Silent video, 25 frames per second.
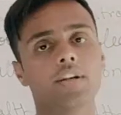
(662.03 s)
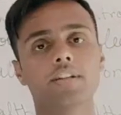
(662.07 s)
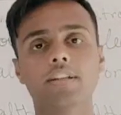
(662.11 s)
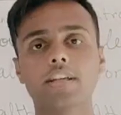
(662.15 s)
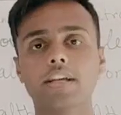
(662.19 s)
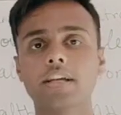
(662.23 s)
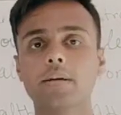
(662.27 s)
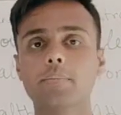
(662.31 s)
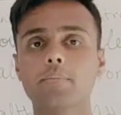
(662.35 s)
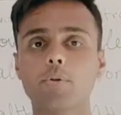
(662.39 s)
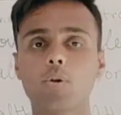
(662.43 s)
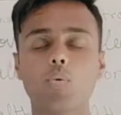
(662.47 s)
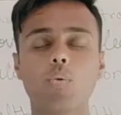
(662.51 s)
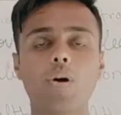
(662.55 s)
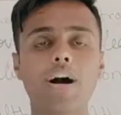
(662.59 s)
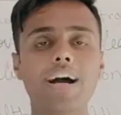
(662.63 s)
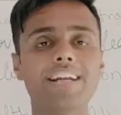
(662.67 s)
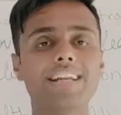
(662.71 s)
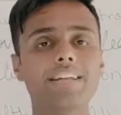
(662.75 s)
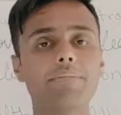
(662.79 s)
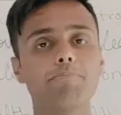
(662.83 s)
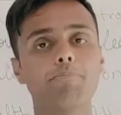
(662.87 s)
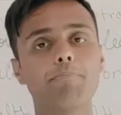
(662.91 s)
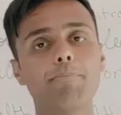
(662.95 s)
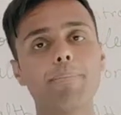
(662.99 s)
They
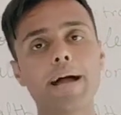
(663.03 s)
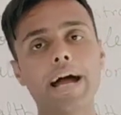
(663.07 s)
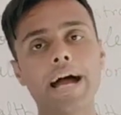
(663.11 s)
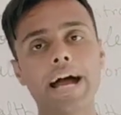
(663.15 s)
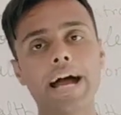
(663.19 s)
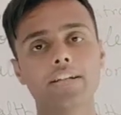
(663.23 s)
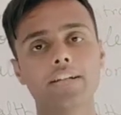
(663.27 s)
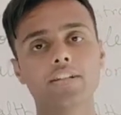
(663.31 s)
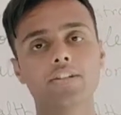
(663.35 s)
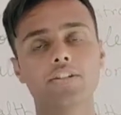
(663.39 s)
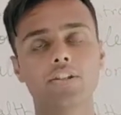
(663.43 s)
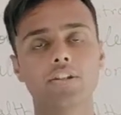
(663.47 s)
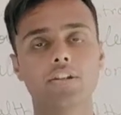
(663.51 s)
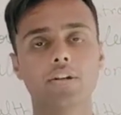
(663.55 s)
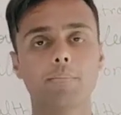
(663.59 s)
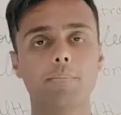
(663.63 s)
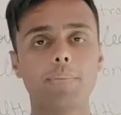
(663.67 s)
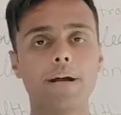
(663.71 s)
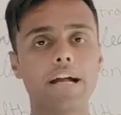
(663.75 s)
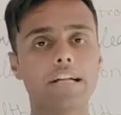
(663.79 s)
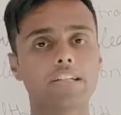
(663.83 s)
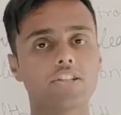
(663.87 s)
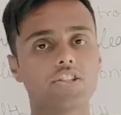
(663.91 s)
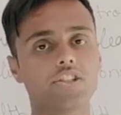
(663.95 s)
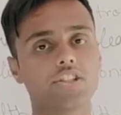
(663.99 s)
provide
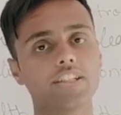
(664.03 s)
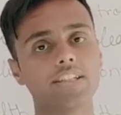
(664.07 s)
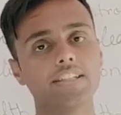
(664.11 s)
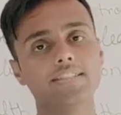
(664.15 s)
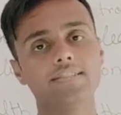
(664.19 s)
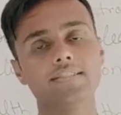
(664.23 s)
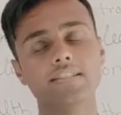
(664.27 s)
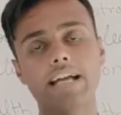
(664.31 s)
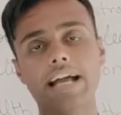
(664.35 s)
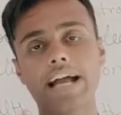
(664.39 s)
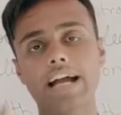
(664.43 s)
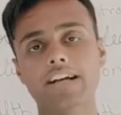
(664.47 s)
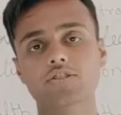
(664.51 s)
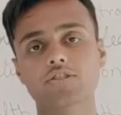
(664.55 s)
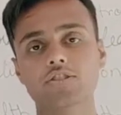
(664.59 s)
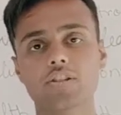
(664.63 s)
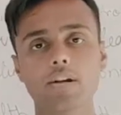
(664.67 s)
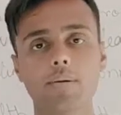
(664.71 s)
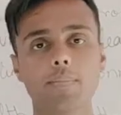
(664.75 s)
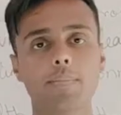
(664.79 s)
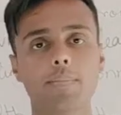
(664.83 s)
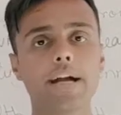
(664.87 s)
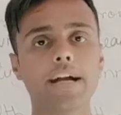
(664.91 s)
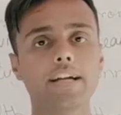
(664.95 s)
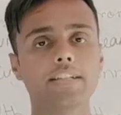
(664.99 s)
bed sheets,
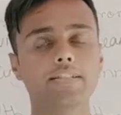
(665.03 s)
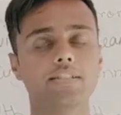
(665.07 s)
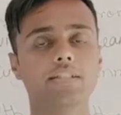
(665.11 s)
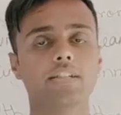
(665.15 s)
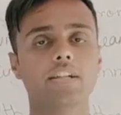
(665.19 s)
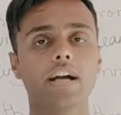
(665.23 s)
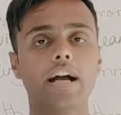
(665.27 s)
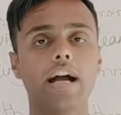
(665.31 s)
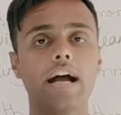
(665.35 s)
extra beds,